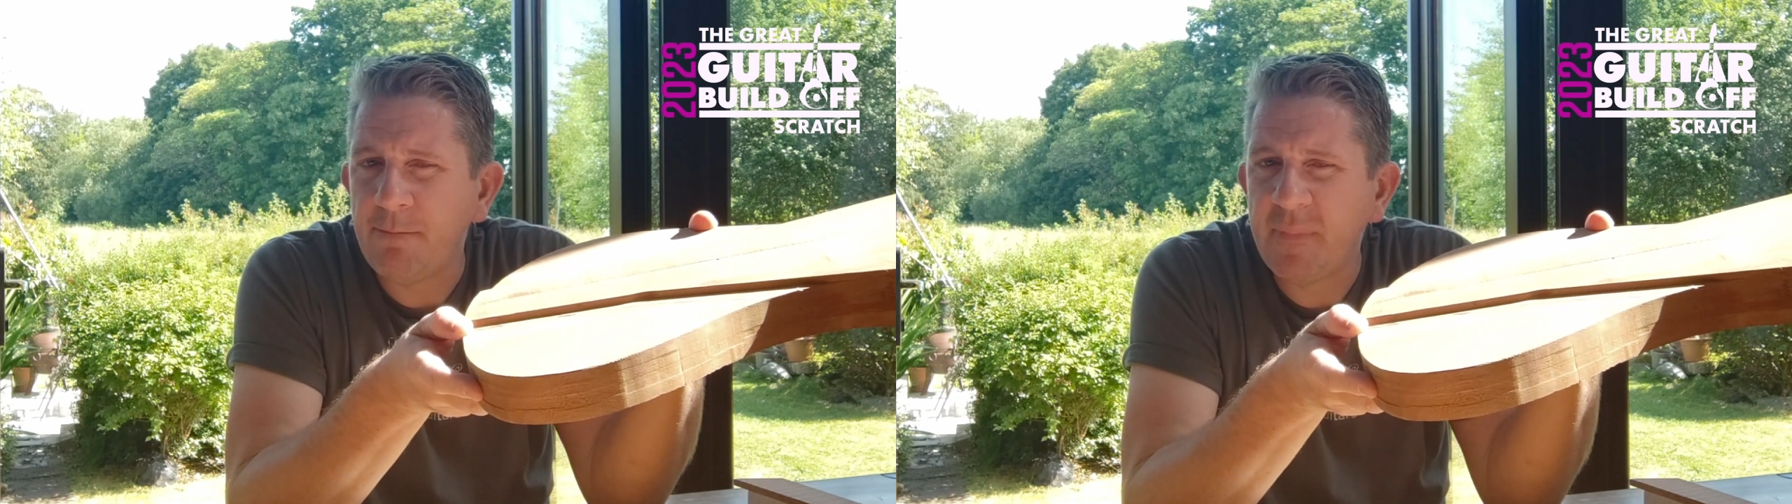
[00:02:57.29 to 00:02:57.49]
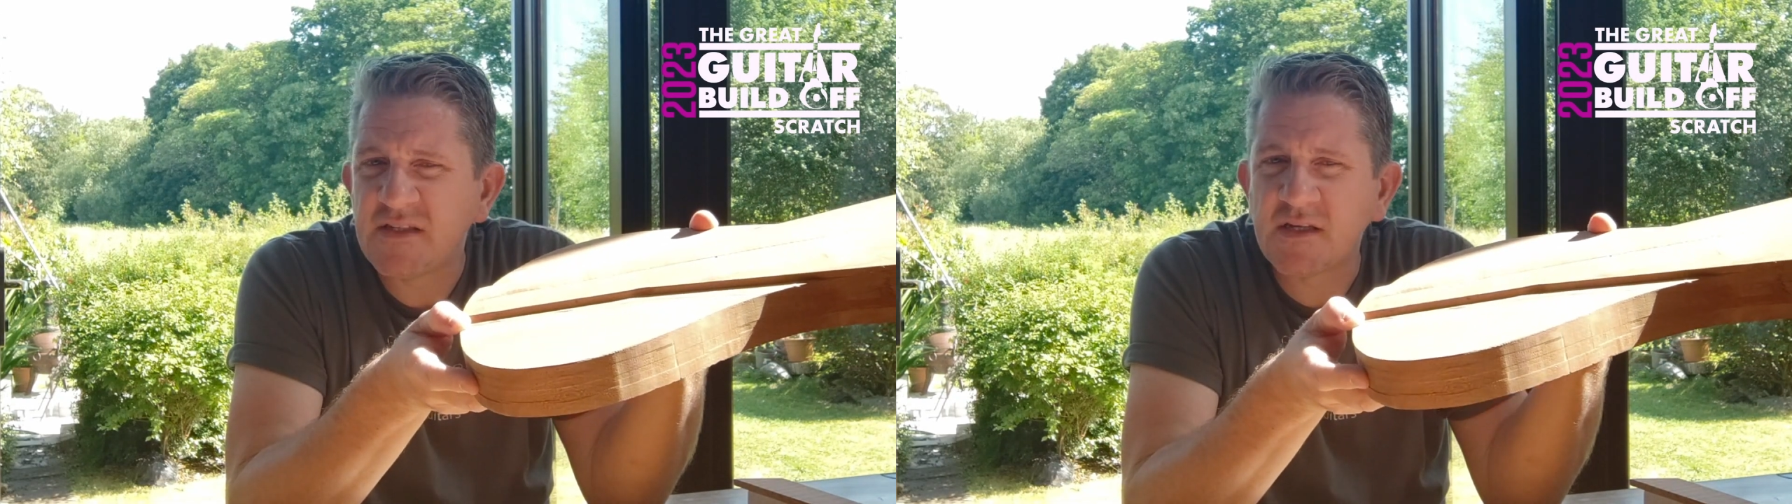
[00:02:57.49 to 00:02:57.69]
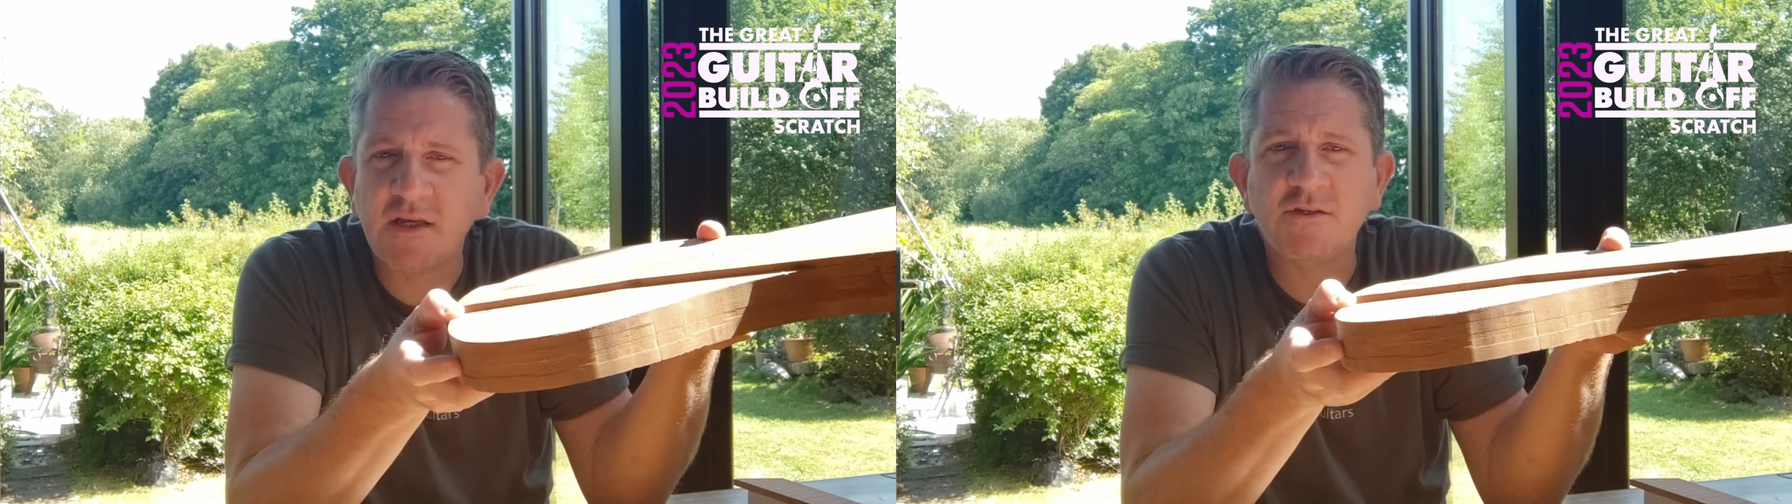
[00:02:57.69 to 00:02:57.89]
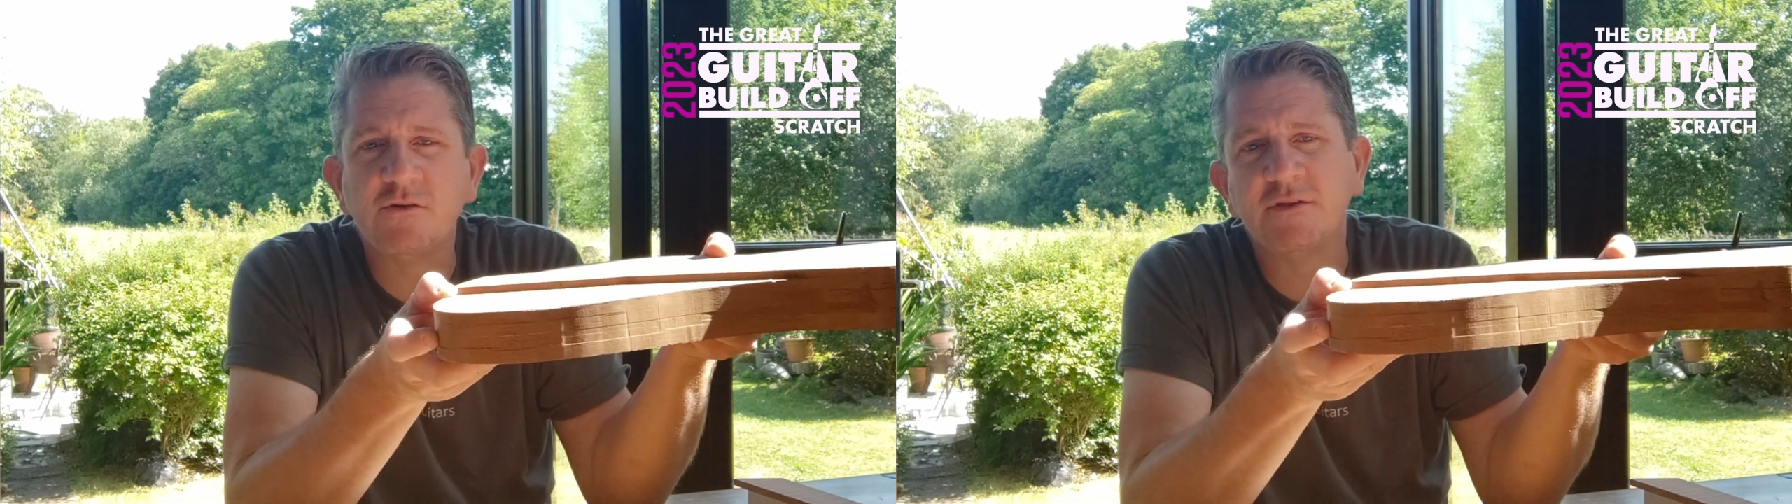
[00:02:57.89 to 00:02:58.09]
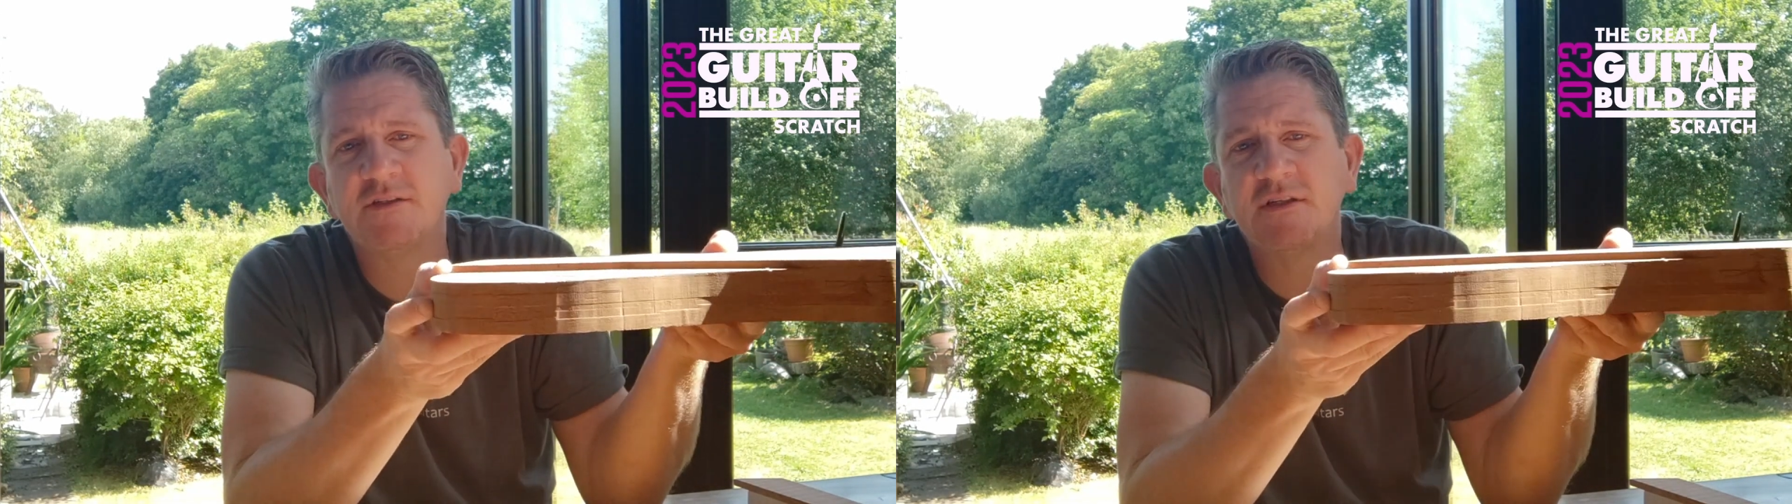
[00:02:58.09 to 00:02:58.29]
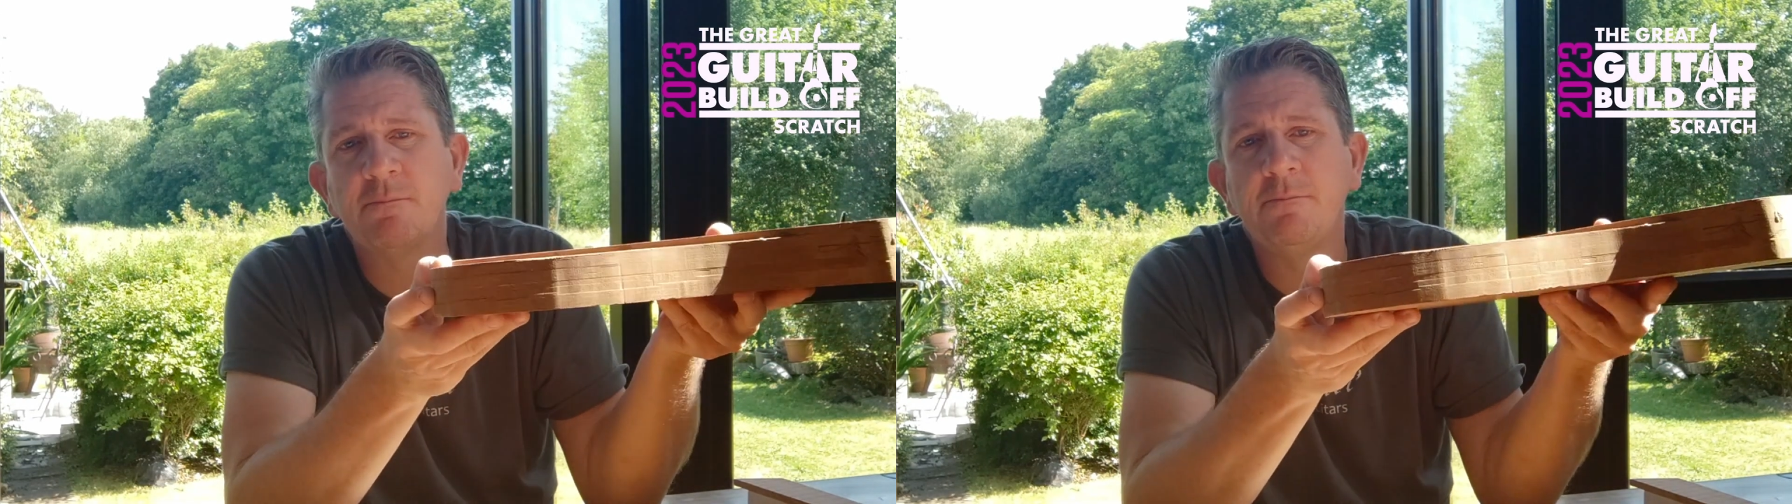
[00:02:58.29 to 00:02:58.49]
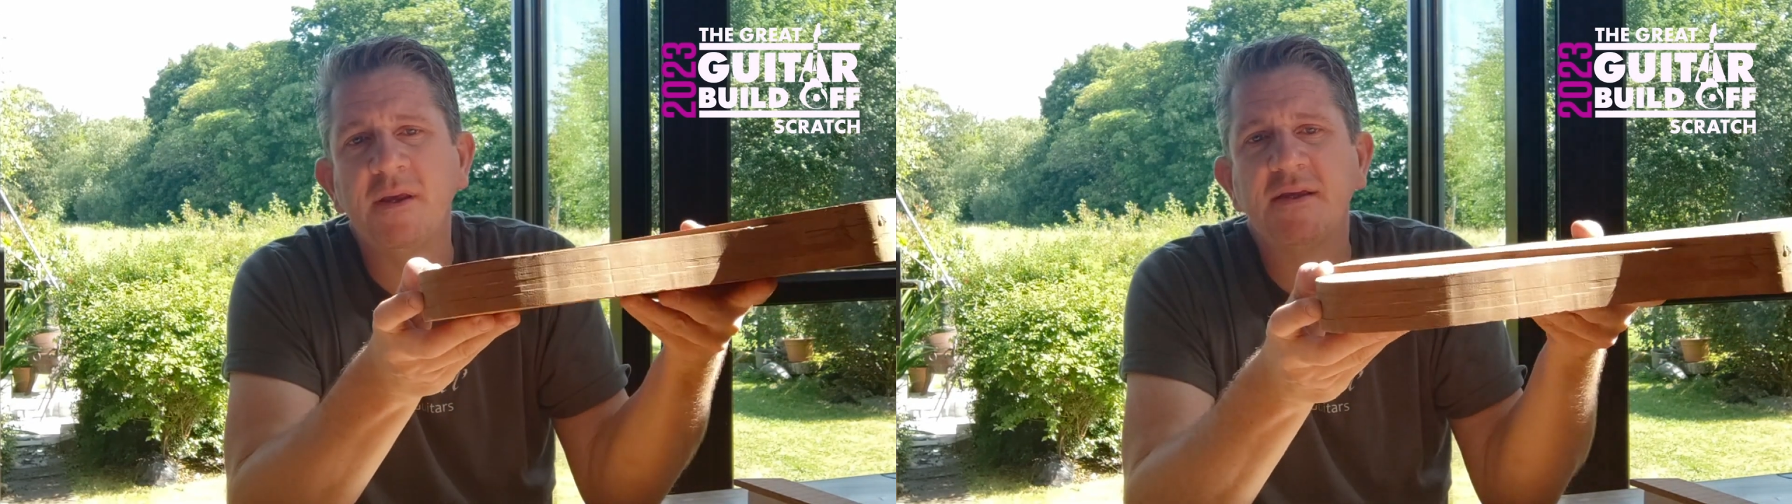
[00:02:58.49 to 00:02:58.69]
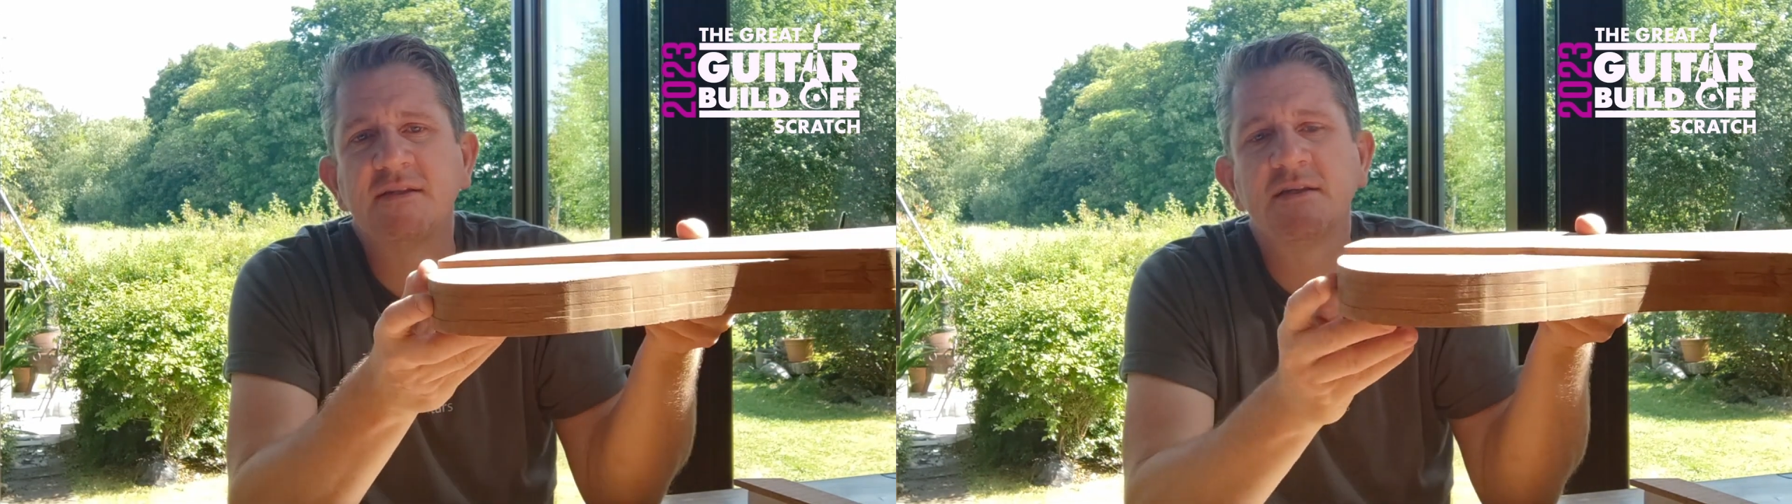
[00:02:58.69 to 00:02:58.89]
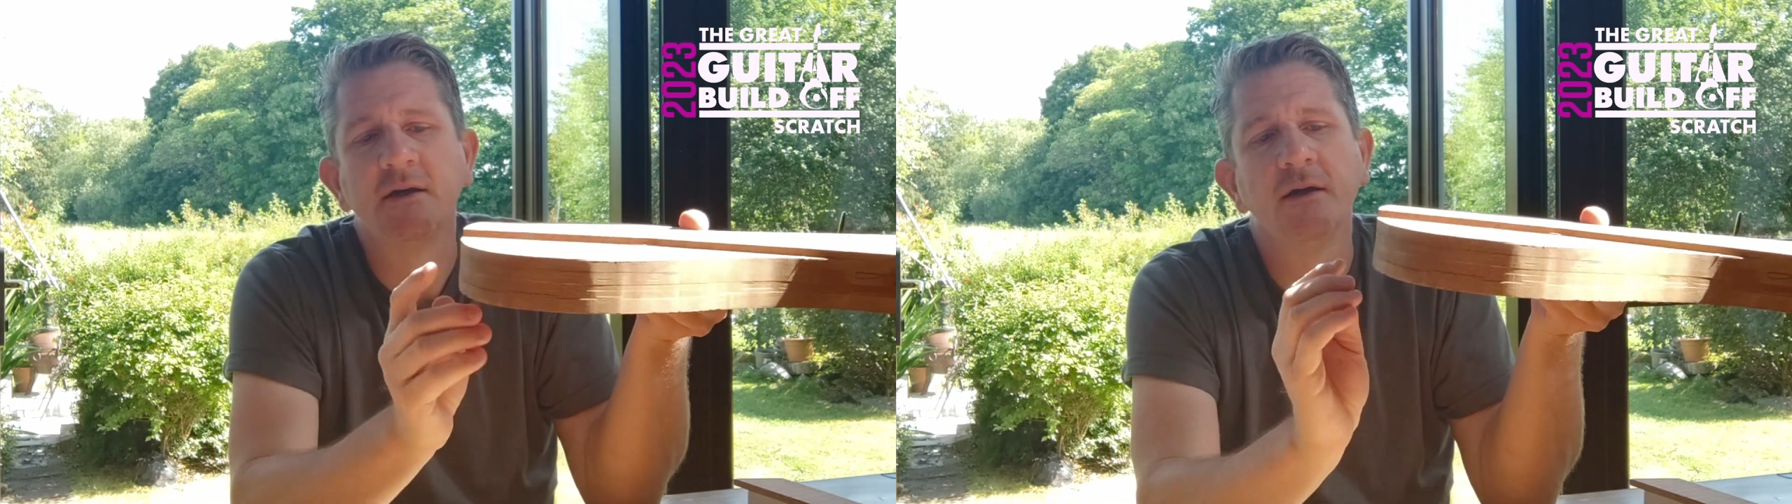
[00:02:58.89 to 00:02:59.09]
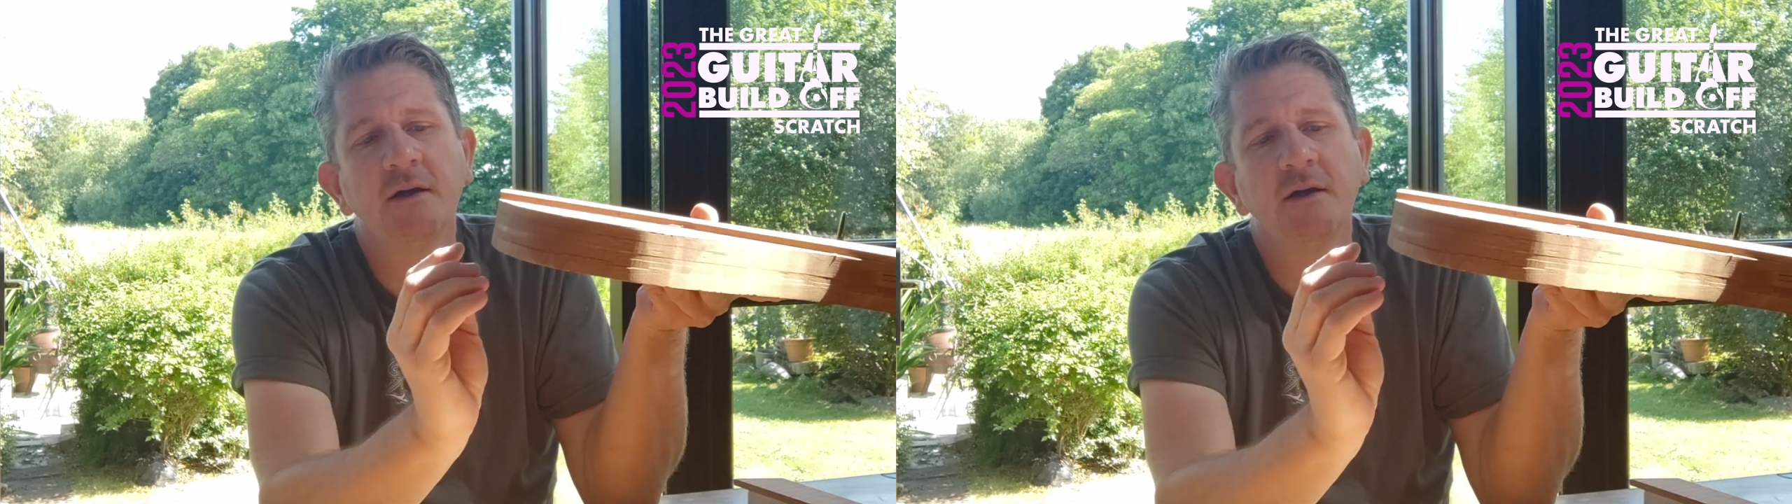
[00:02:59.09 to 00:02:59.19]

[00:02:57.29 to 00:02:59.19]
biscuit jointing bit